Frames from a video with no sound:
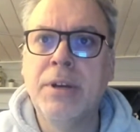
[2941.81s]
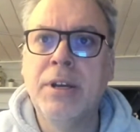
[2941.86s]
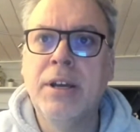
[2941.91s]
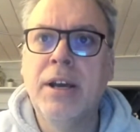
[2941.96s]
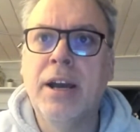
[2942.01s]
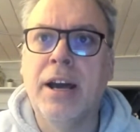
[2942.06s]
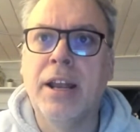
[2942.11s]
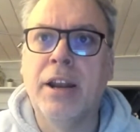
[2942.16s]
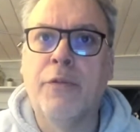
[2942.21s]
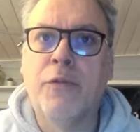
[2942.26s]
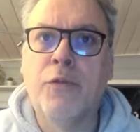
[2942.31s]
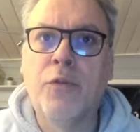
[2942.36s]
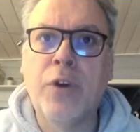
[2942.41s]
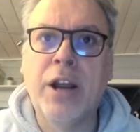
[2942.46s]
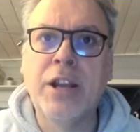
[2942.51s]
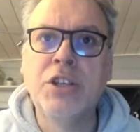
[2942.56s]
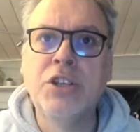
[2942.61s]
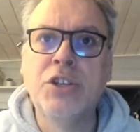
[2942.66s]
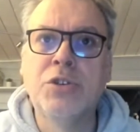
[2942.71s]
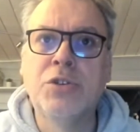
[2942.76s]
and her
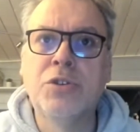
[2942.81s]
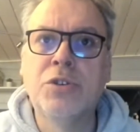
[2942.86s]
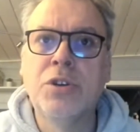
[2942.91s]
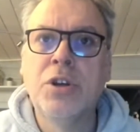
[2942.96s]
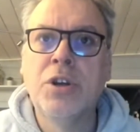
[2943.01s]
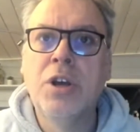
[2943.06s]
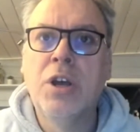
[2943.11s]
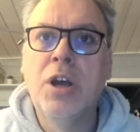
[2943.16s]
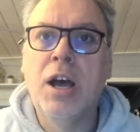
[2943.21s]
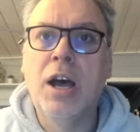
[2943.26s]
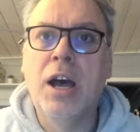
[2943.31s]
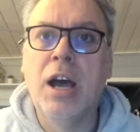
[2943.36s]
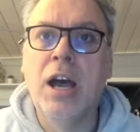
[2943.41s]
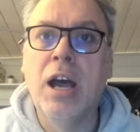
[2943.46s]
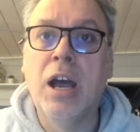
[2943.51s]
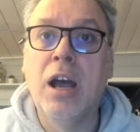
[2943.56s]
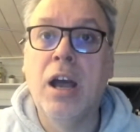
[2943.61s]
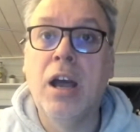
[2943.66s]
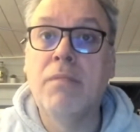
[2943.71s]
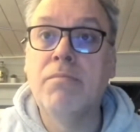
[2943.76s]
friends,
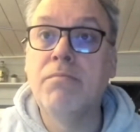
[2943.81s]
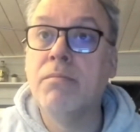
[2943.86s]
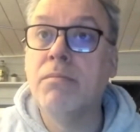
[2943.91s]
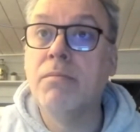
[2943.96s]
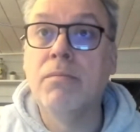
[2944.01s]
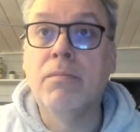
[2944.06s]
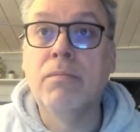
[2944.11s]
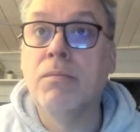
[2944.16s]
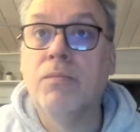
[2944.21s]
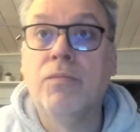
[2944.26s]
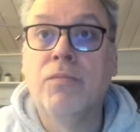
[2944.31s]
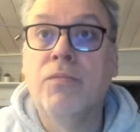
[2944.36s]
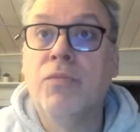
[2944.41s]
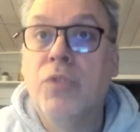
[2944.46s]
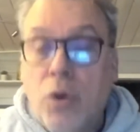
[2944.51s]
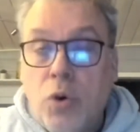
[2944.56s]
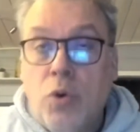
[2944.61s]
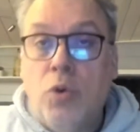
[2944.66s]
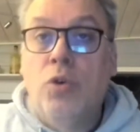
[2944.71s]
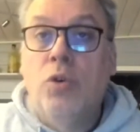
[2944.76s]

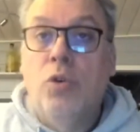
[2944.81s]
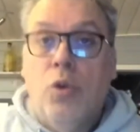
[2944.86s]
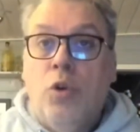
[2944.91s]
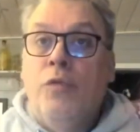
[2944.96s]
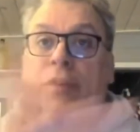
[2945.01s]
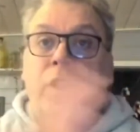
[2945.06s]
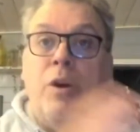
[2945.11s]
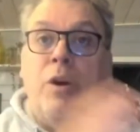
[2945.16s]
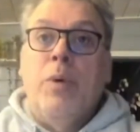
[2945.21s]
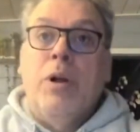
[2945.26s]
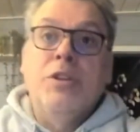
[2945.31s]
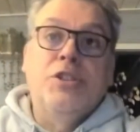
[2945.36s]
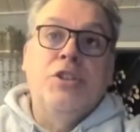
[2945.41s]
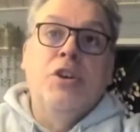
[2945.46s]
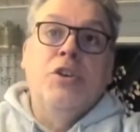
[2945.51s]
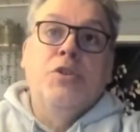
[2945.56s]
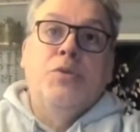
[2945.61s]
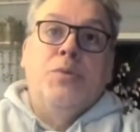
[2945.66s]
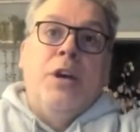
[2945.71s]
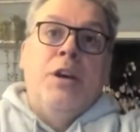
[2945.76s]
all very well-to-do,
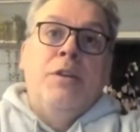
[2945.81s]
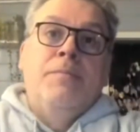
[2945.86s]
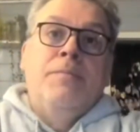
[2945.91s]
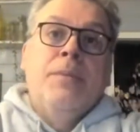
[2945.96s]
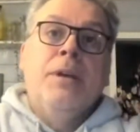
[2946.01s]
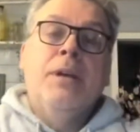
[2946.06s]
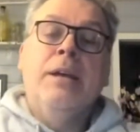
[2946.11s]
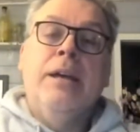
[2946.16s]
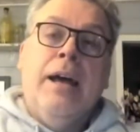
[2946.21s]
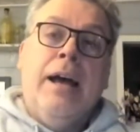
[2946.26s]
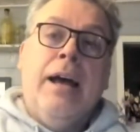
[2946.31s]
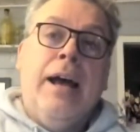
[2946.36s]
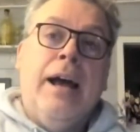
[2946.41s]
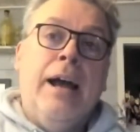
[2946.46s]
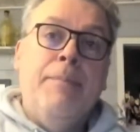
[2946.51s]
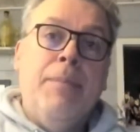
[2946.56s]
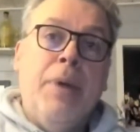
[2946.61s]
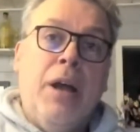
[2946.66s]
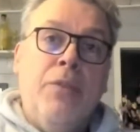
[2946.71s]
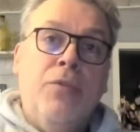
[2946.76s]
as we know,
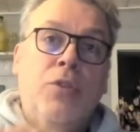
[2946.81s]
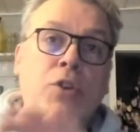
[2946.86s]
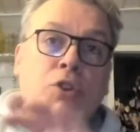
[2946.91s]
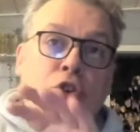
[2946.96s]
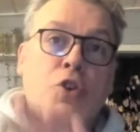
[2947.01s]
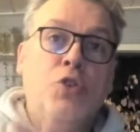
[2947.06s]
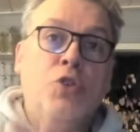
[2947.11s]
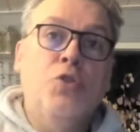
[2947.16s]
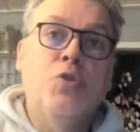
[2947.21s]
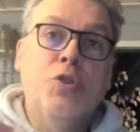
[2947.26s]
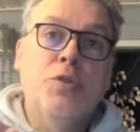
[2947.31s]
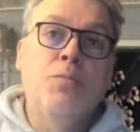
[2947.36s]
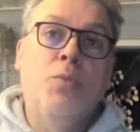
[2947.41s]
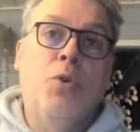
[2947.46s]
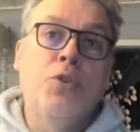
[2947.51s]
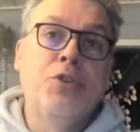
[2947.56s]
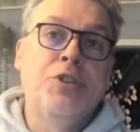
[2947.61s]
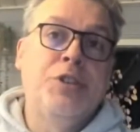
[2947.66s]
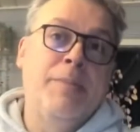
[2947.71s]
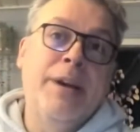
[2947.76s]
and the judge was more
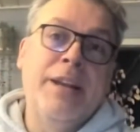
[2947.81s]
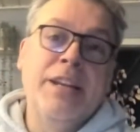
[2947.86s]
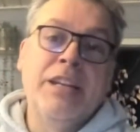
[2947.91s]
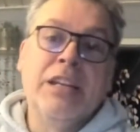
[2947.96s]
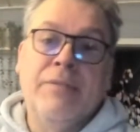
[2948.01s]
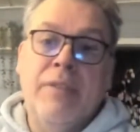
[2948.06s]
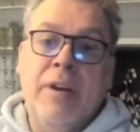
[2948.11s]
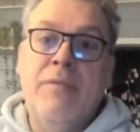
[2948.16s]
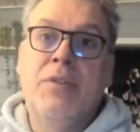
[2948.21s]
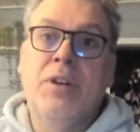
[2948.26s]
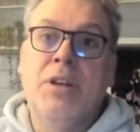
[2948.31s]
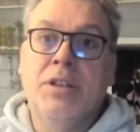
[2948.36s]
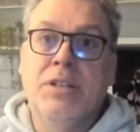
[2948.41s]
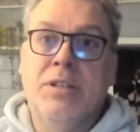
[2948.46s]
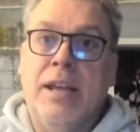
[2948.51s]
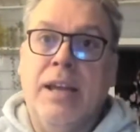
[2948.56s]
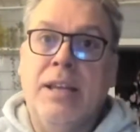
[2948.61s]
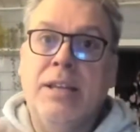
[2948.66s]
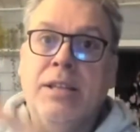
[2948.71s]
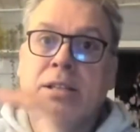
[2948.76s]
demanding of evidence
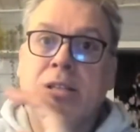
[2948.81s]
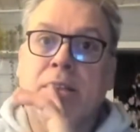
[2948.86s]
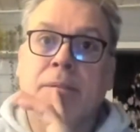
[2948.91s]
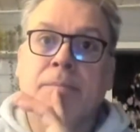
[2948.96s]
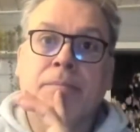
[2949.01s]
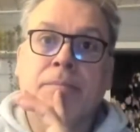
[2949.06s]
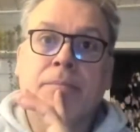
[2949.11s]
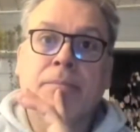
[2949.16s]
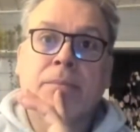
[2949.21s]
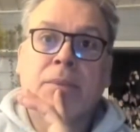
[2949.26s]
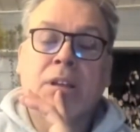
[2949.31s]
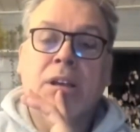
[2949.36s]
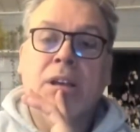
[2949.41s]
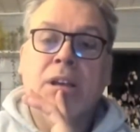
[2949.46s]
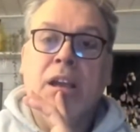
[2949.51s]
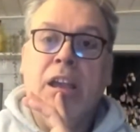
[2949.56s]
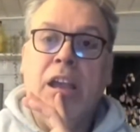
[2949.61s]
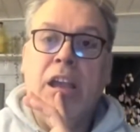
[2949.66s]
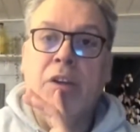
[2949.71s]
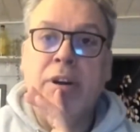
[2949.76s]
against them.
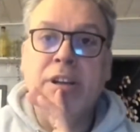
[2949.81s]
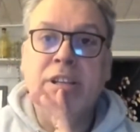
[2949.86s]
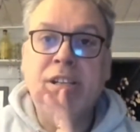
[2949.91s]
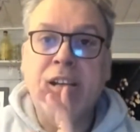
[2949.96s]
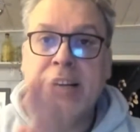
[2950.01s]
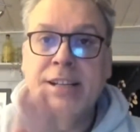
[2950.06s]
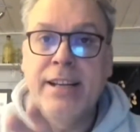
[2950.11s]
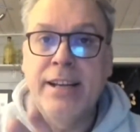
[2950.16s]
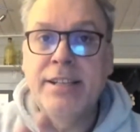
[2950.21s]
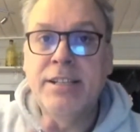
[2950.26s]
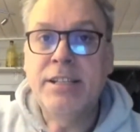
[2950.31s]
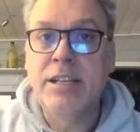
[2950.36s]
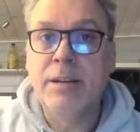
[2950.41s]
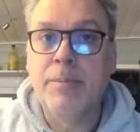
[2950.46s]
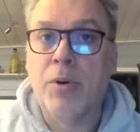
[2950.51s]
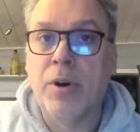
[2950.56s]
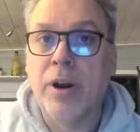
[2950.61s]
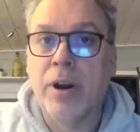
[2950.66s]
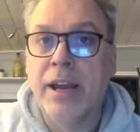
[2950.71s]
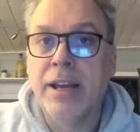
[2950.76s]
He arranged identity
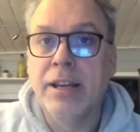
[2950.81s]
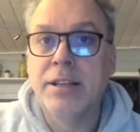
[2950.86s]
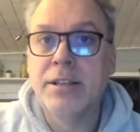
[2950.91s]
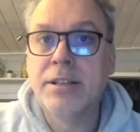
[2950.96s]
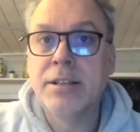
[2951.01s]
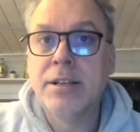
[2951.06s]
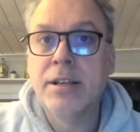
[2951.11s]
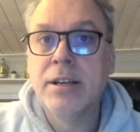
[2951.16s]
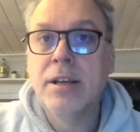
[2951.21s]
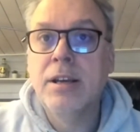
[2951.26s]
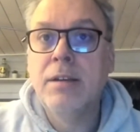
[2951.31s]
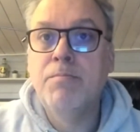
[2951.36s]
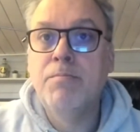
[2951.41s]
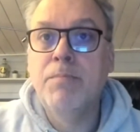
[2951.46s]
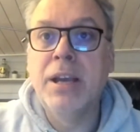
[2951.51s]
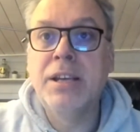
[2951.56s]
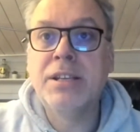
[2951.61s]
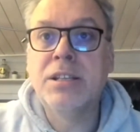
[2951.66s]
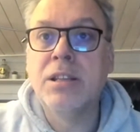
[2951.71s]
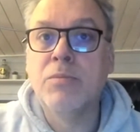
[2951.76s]
parades,
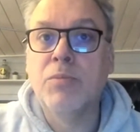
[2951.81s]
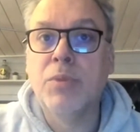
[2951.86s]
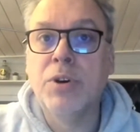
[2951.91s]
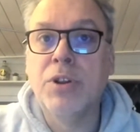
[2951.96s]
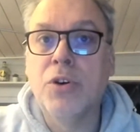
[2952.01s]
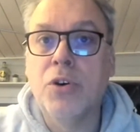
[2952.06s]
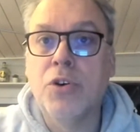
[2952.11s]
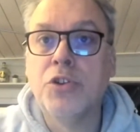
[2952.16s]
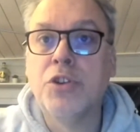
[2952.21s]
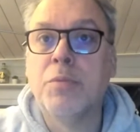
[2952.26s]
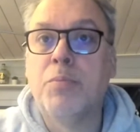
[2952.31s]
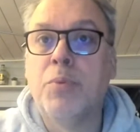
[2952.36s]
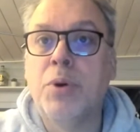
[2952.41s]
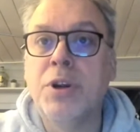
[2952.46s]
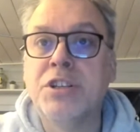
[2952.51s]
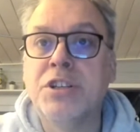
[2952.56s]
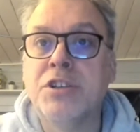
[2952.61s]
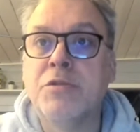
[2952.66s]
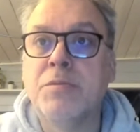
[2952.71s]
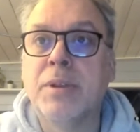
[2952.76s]
mixing them with other
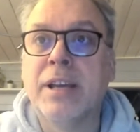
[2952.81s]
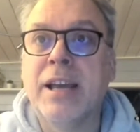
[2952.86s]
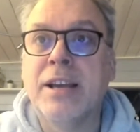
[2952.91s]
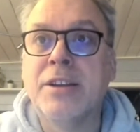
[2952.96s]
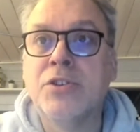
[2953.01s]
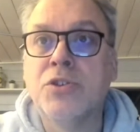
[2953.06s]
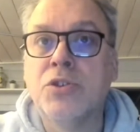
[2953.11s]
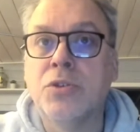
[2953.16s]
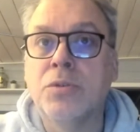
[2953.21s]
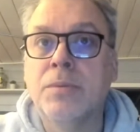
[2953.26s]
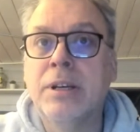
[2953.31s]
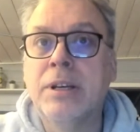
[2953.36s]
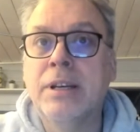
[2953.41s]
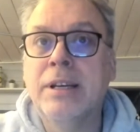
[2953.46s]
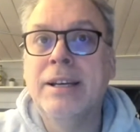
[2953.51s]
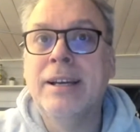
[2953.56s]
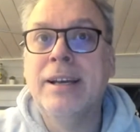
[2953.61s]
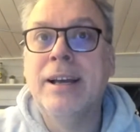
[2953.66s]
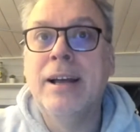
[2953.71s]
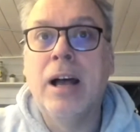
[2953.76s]
prisoners from the castle,
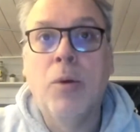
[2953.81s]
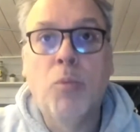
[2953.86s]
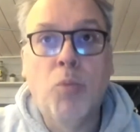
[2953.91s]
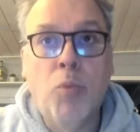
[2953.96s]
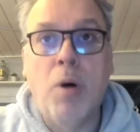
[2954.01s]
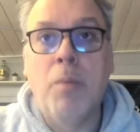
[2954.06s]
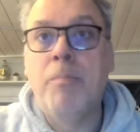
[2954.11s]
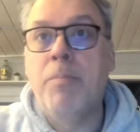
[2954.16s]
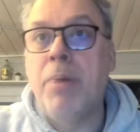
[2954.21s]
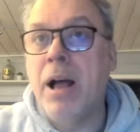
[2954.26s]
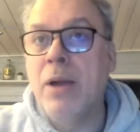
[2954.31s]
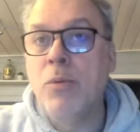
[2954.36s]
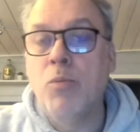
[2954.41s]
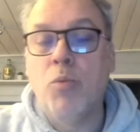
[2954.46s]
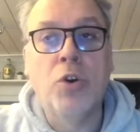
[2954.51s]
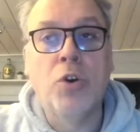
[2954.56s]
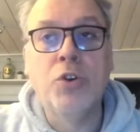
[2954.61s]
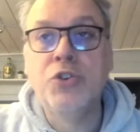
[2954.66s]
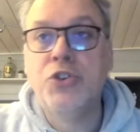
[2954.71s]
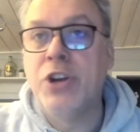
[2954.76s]
and one by
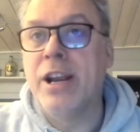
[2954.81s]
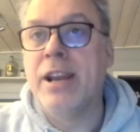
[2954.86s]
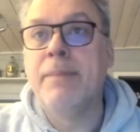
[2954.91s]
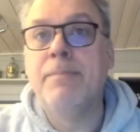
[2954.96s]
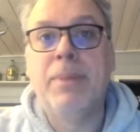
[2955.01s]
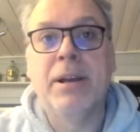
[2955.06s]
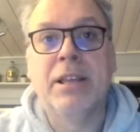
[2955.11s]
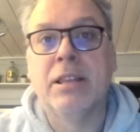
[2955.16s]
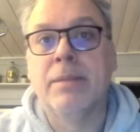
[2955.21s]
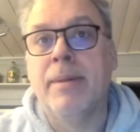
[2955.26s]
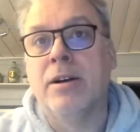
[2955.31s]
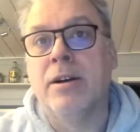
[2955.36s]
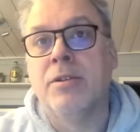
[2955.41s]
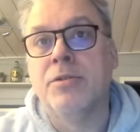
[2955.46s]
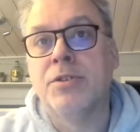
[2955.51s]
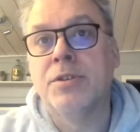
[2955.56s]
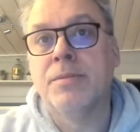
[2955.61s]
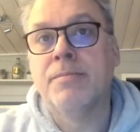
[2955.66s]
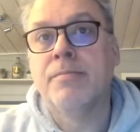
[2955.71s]
one Janet picked them out.